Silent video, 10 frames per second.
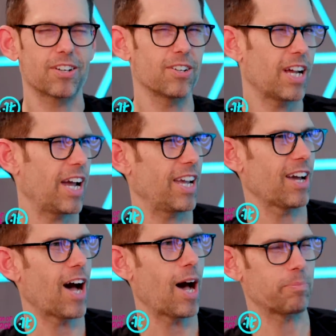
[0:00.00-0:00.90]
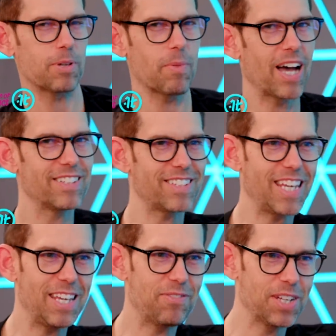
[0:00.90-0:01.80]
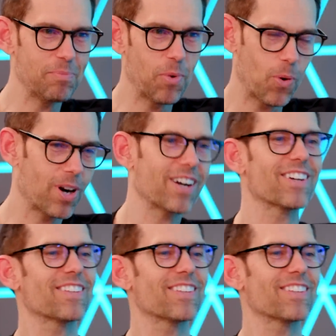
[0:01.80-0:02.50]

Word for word: Could I optimize even more?